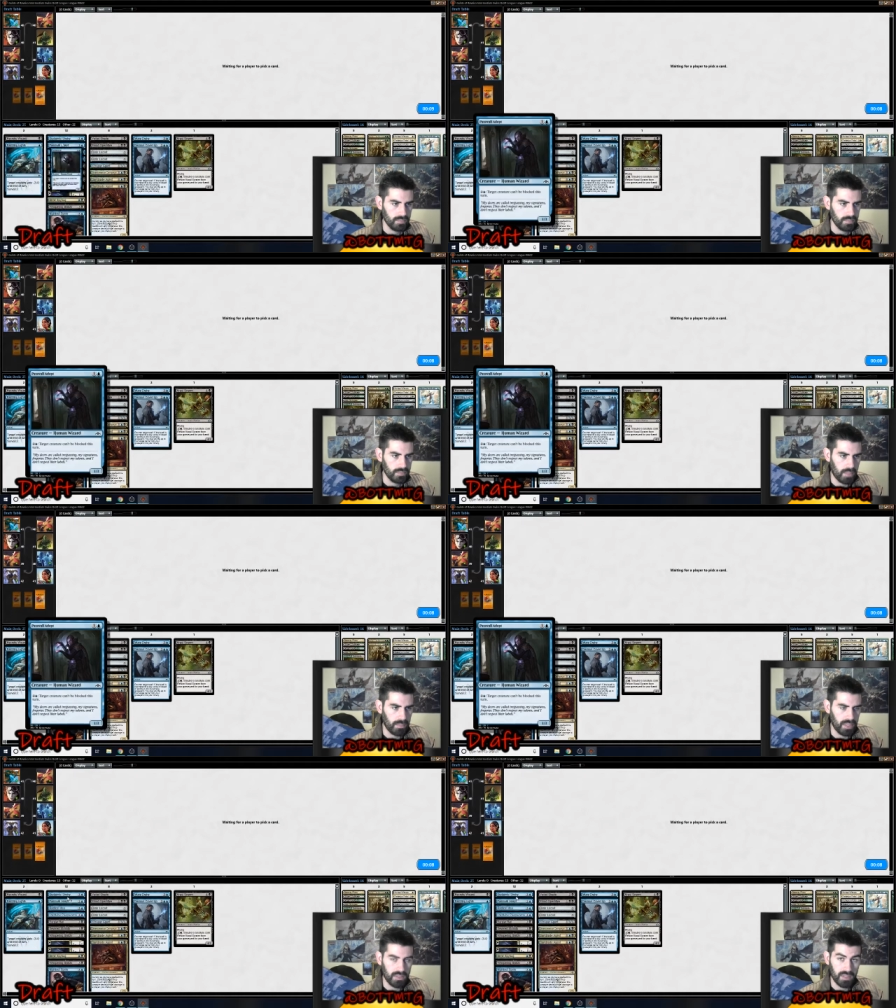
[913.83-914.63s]
I
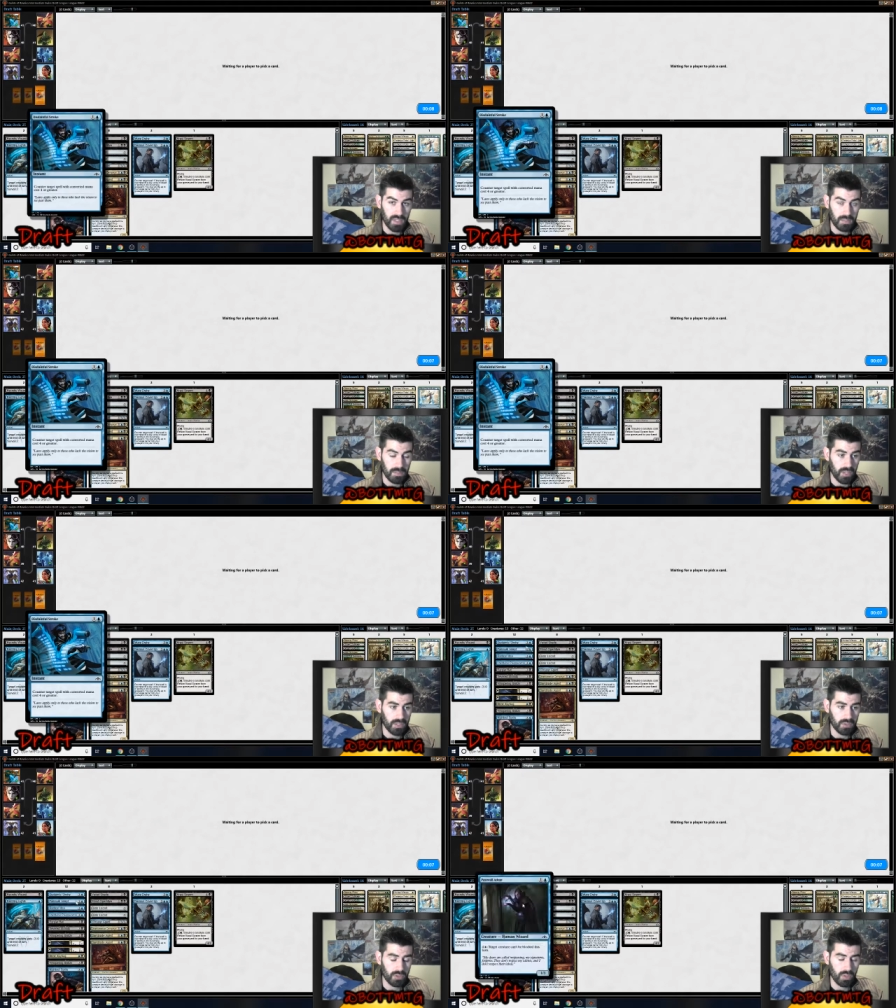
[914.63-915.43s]
played Dimir
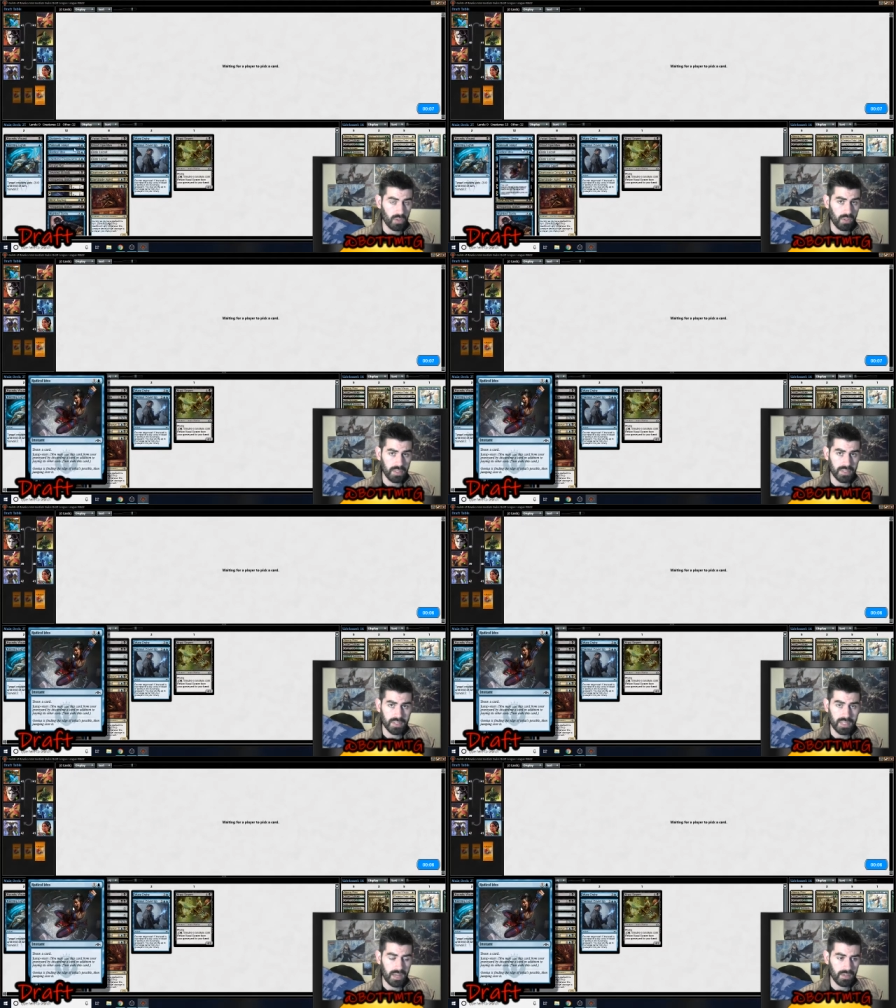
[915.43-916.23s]
Control in
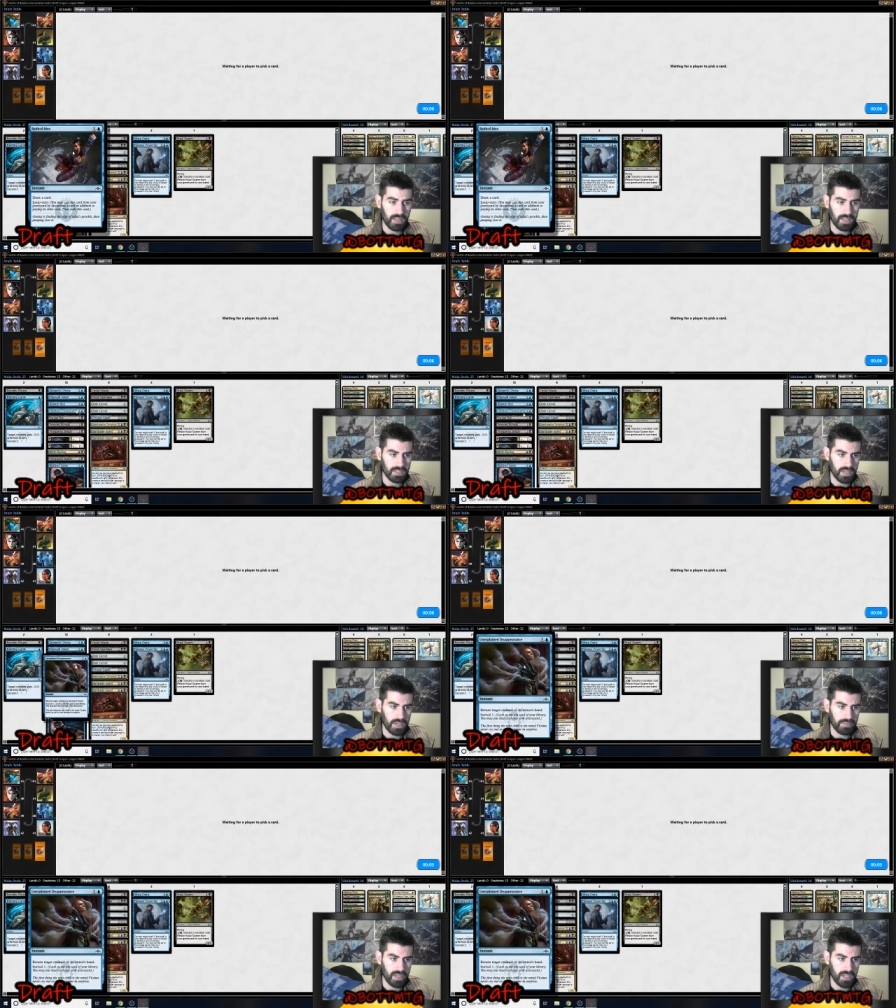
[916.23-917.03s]
Standard last night
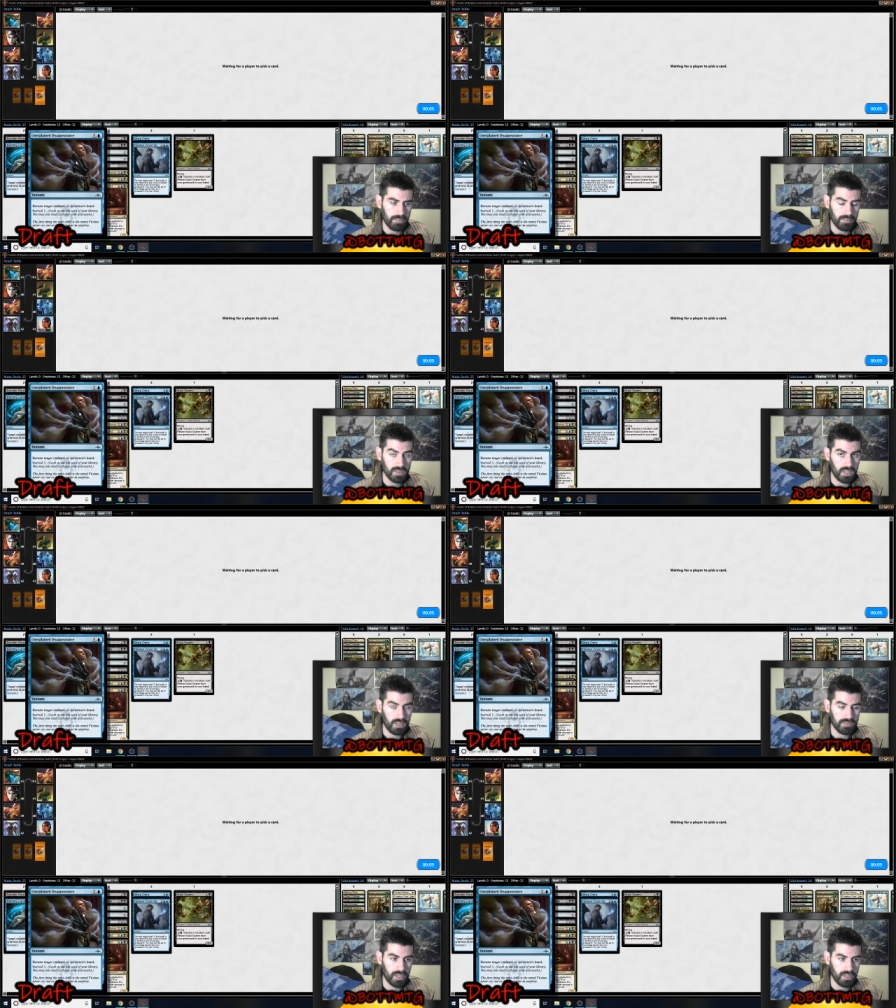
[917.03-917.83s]
at FNM. A lot of
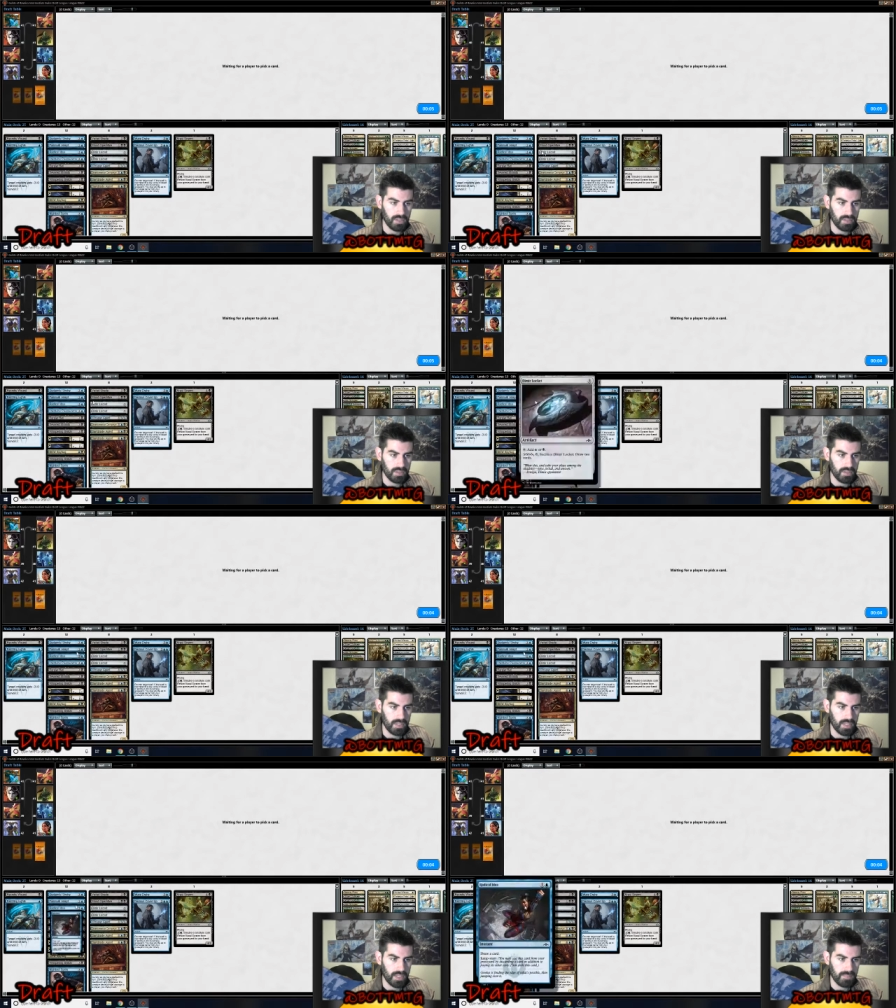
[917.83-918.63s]
fun.
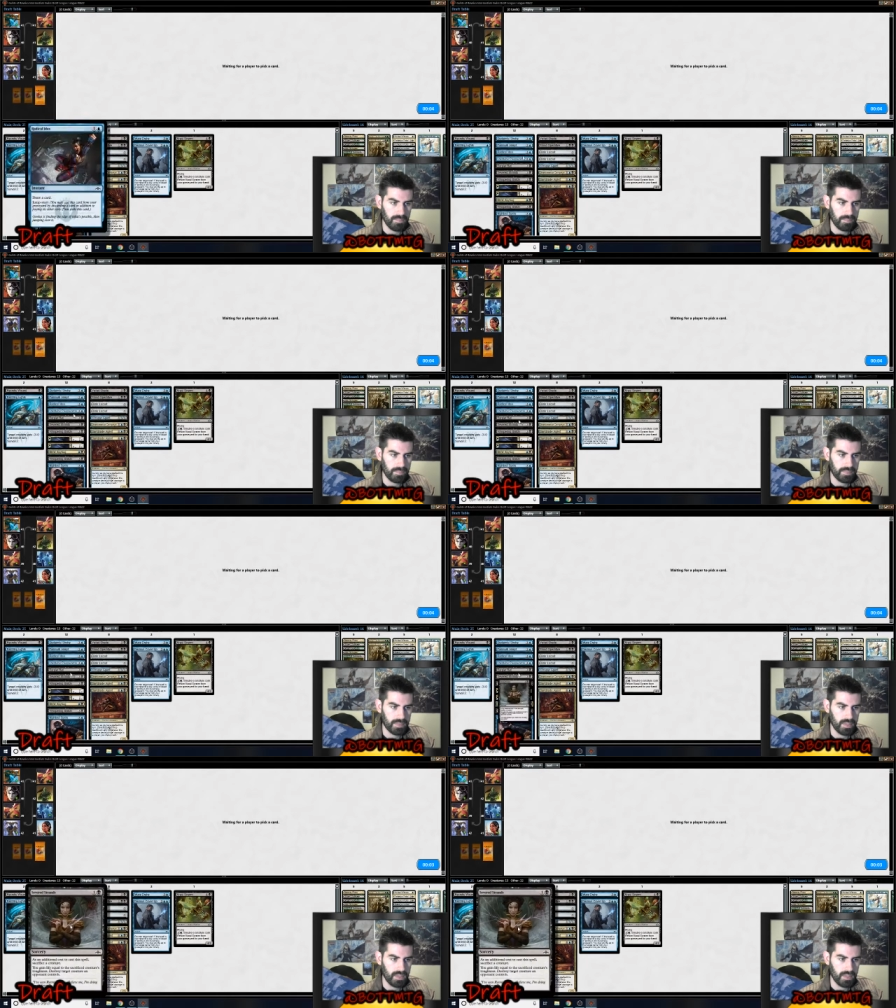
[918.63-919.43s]
I
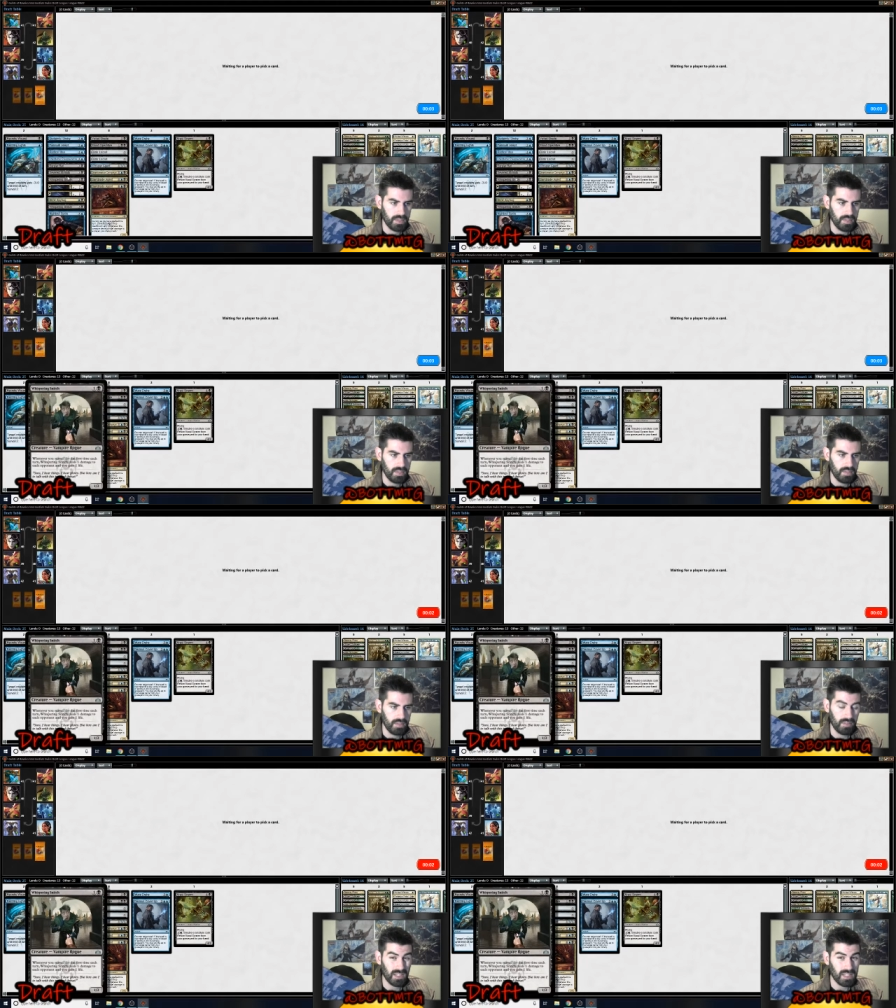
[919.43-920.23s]

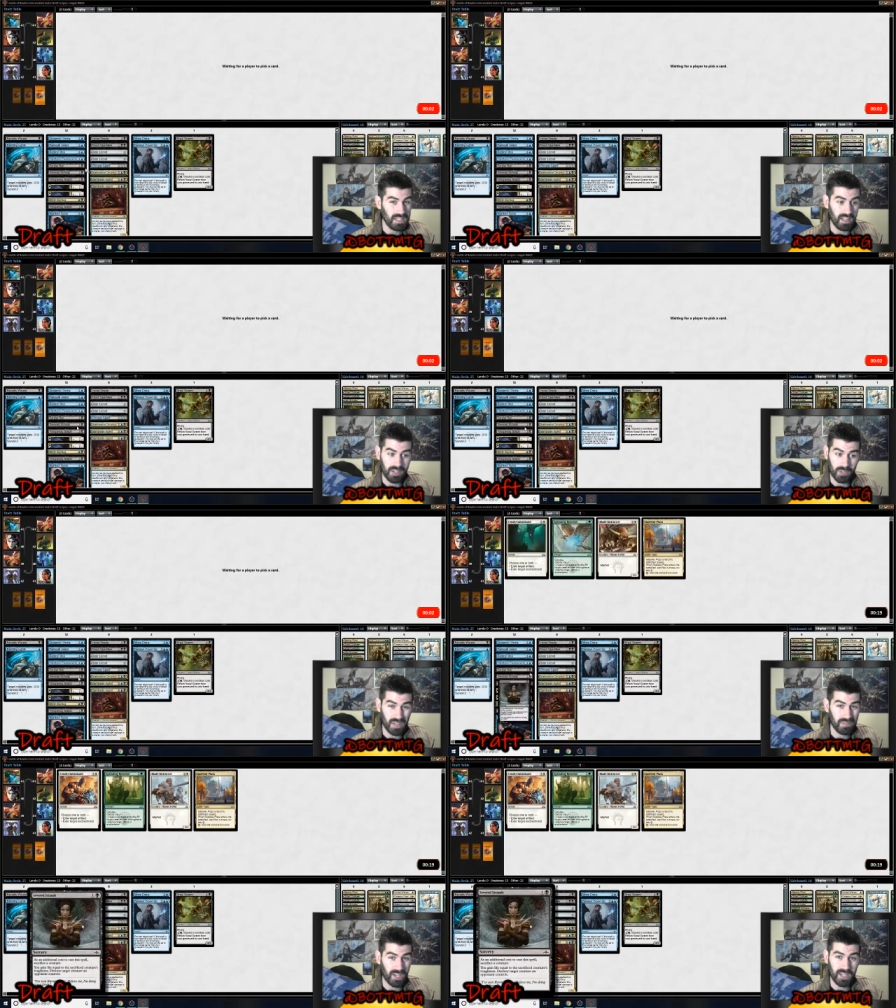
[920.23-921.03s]
feel like you need a lot of
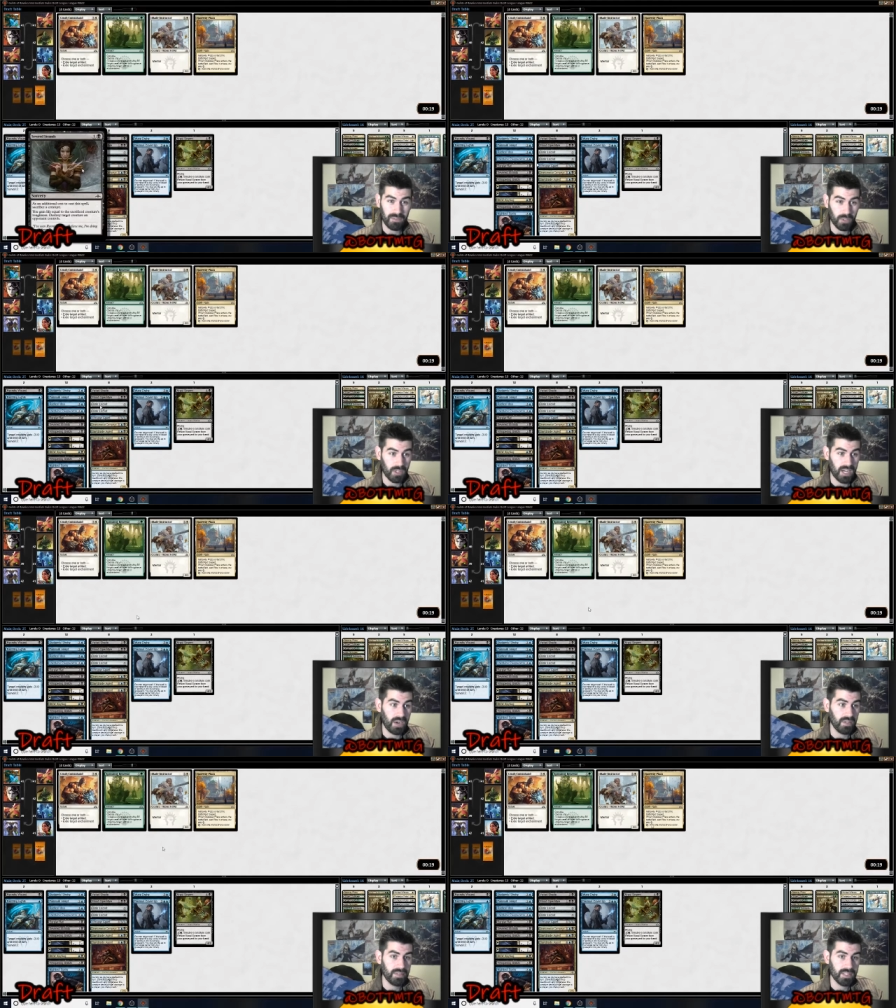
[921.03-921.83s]
graveyard hate for
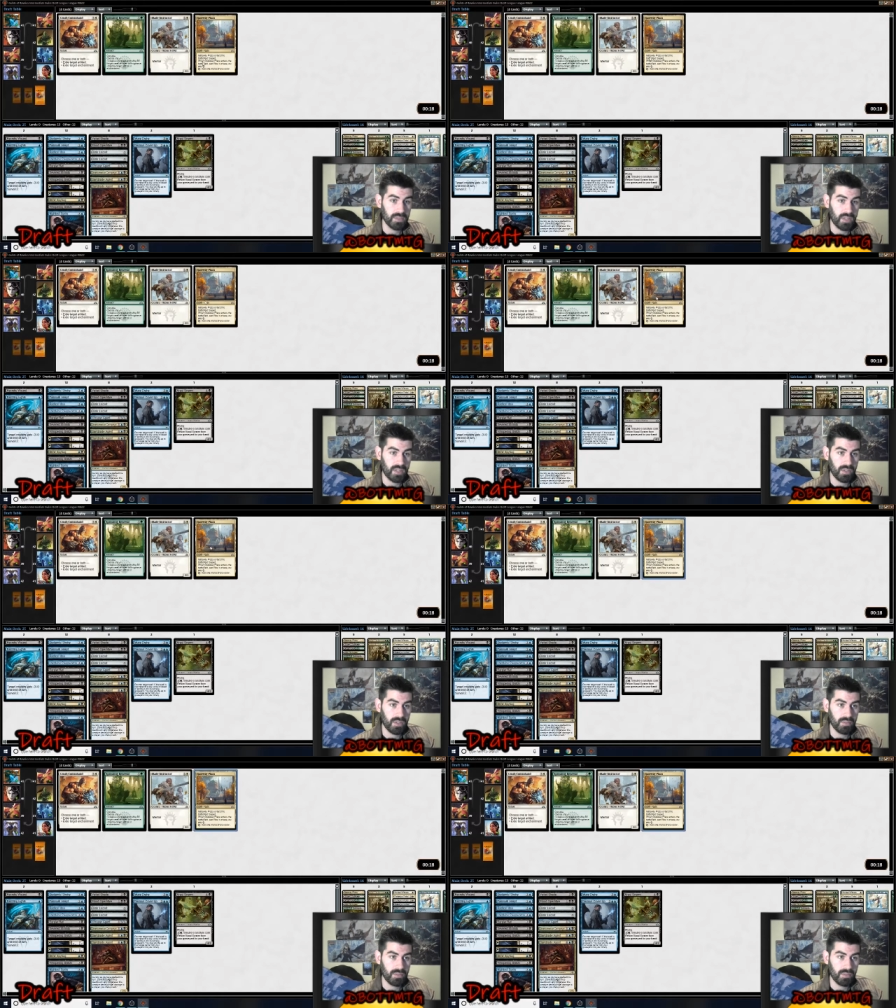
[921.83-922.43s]
Golgari. That's what I know.